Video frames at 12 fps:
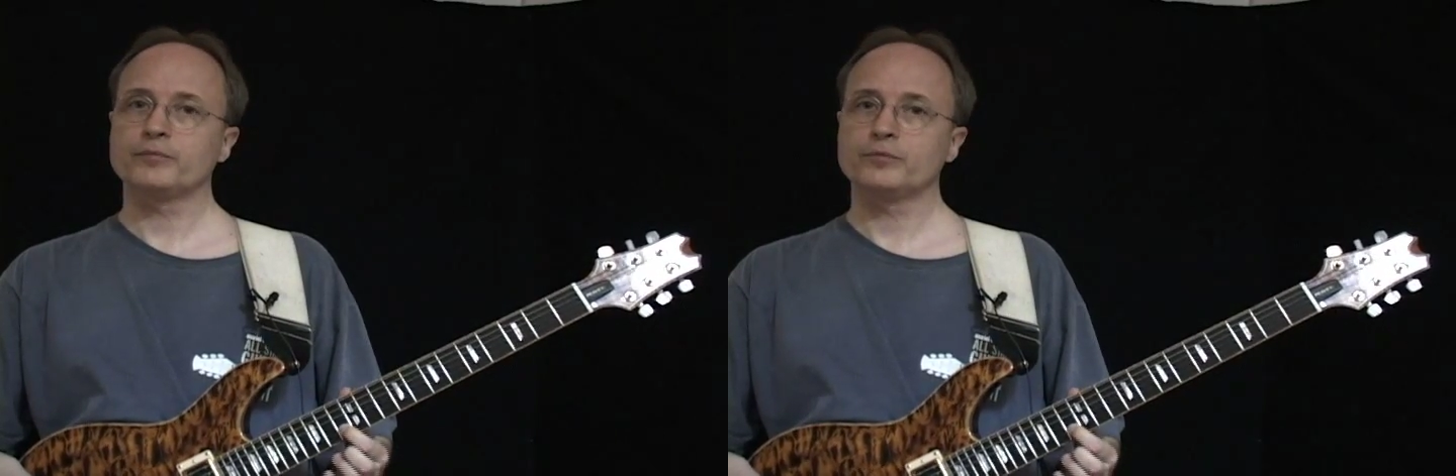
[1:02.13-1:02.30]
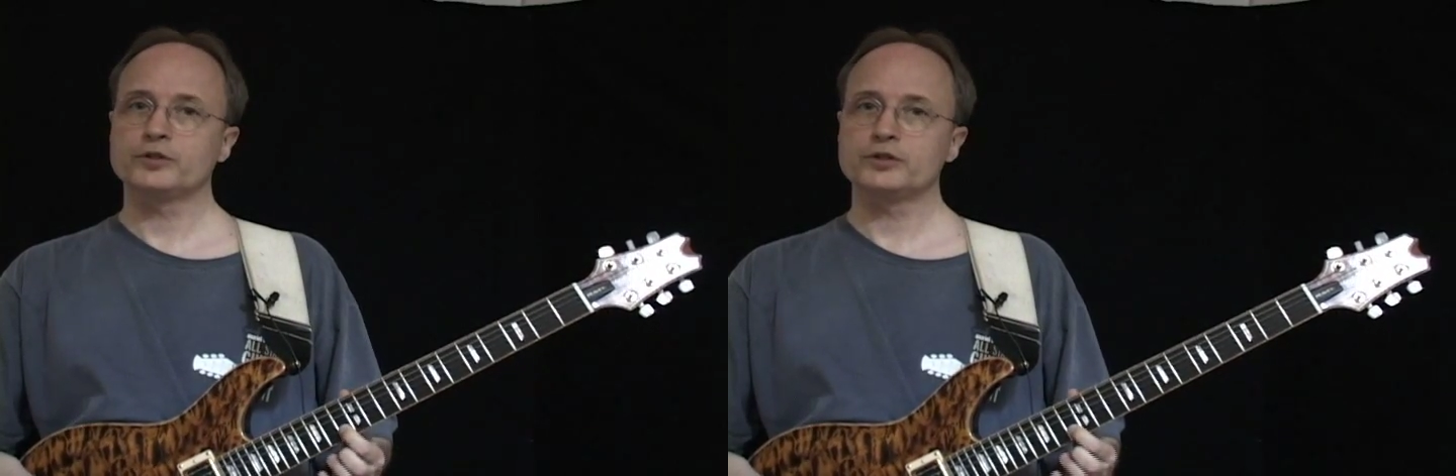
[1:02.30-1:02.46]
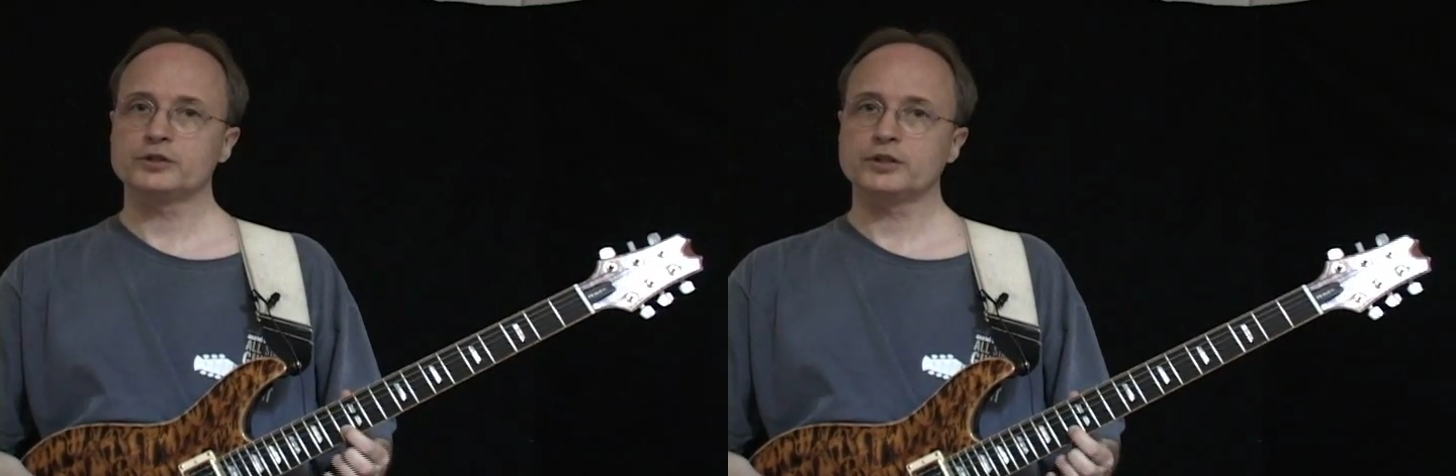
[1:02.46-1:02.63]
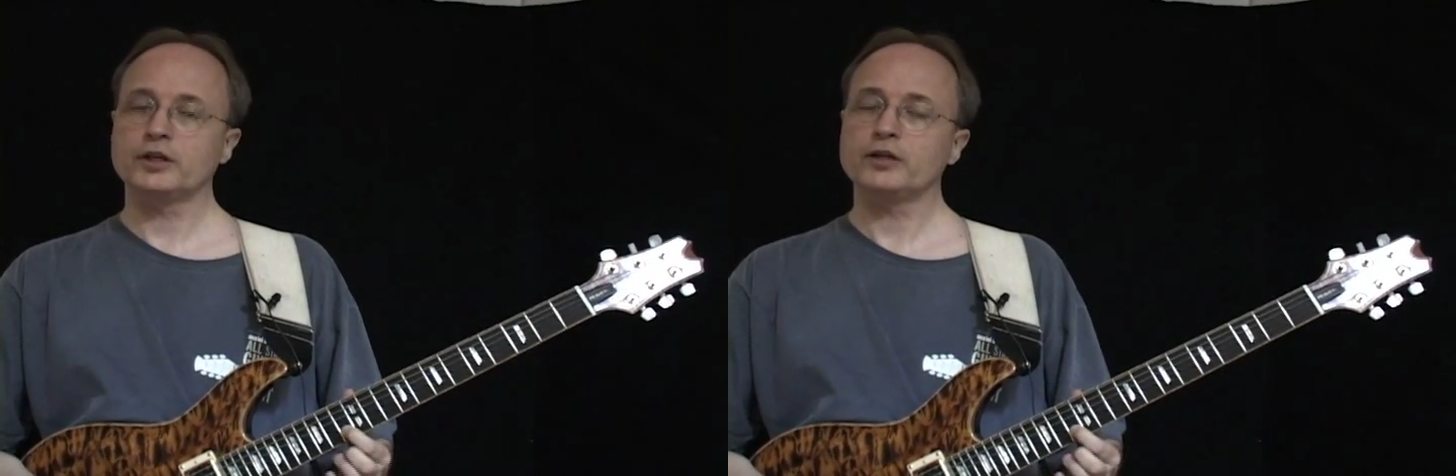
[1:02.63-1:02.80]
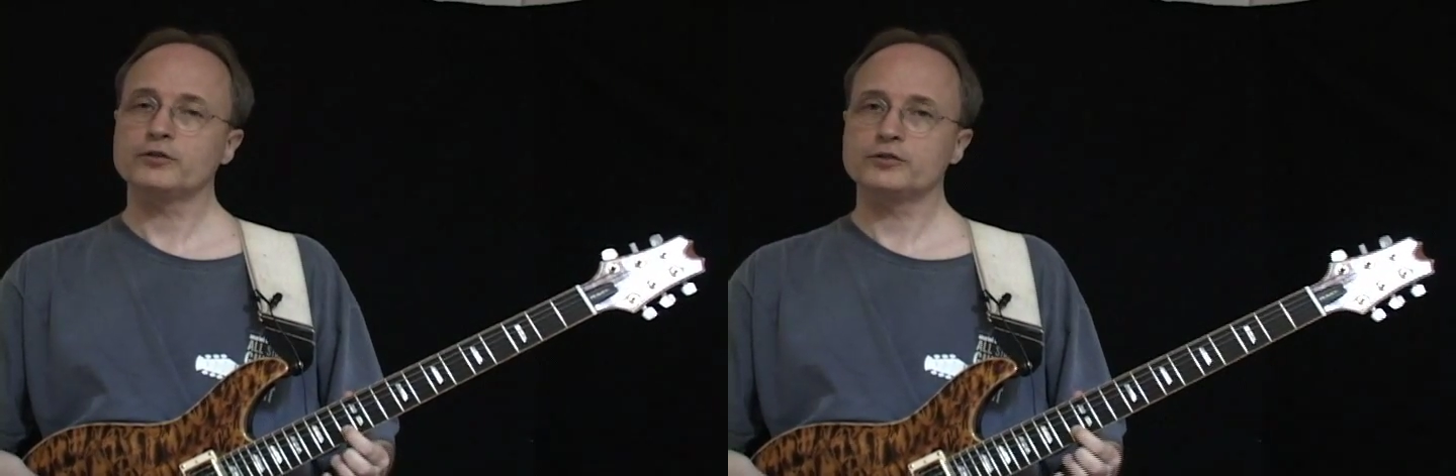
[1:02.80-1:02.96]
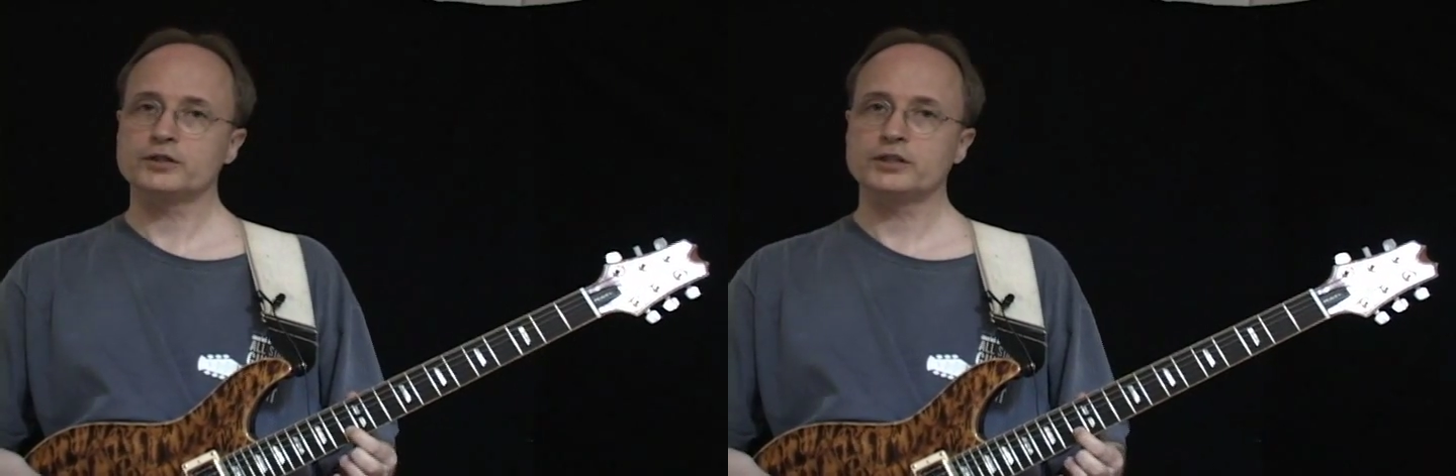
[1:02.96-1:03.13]
which is
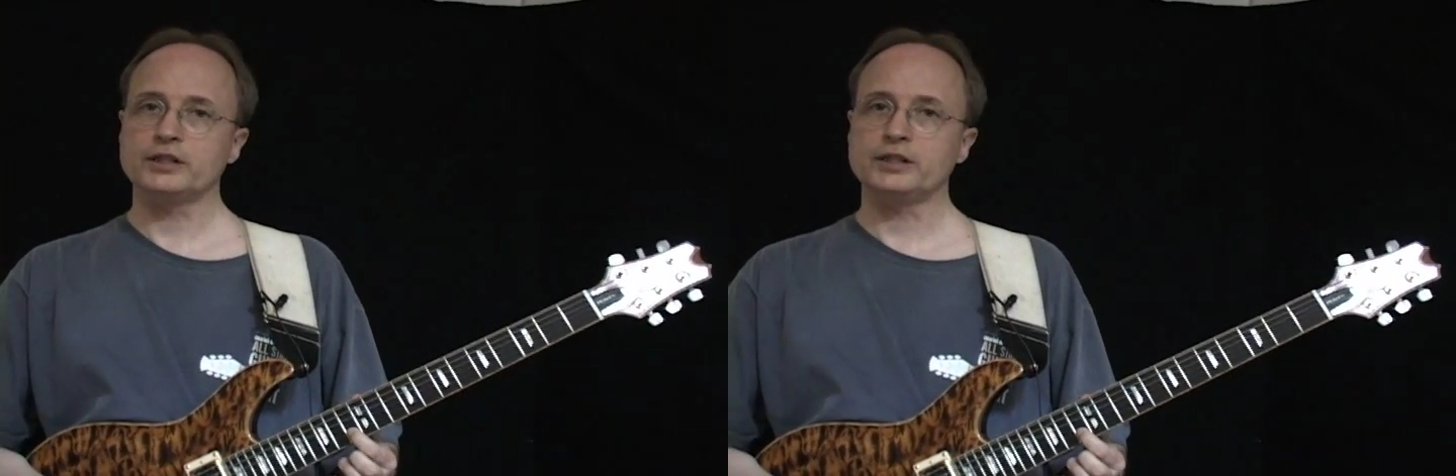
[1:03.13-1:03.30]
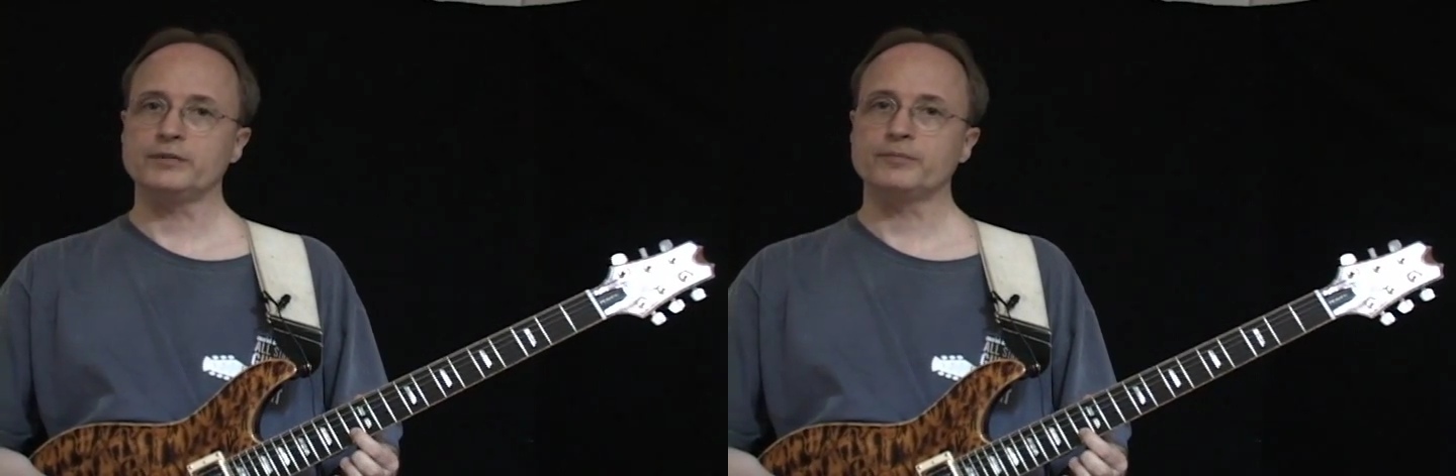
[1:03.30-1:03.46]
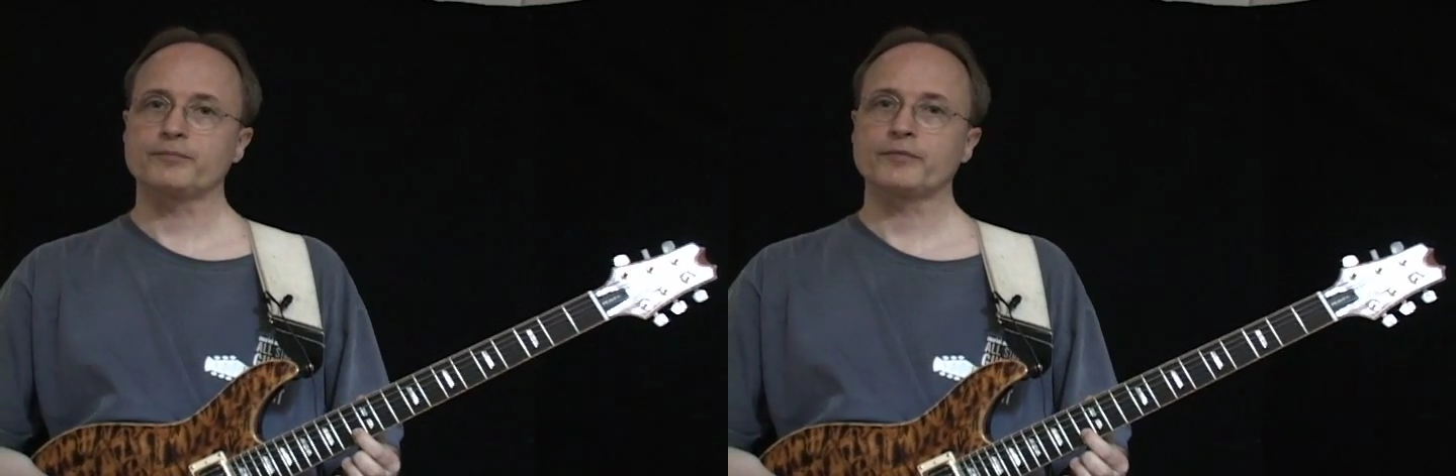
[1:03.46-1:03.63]
another C,